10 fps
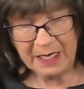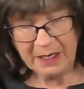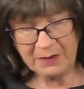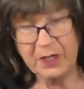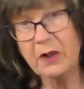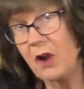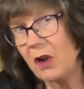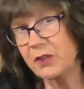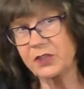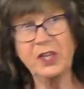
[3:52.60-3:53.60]
There
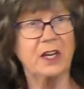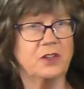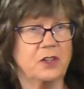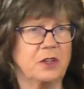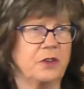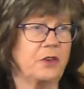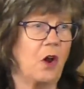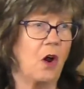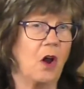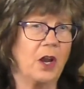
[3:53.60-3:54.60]
are sections
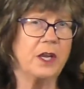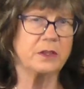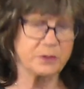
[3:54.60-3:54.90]
on